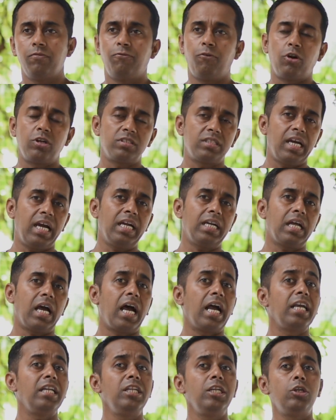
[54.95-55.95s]
For that,
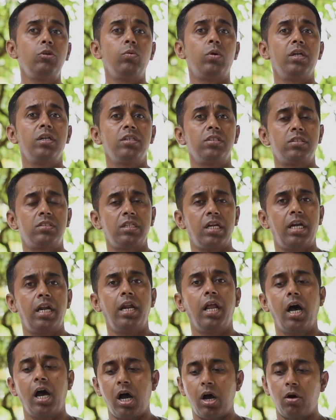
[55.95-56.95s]
I need to
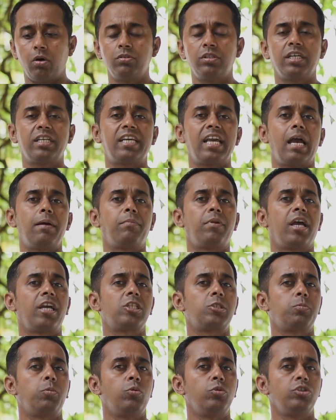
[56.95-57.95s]
understand how the camera
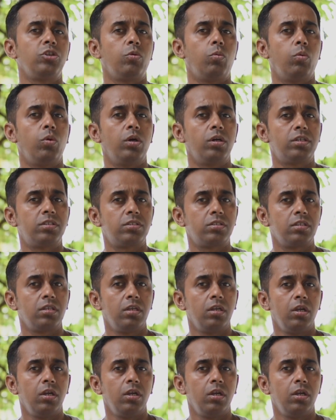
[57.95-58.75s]
exposure works.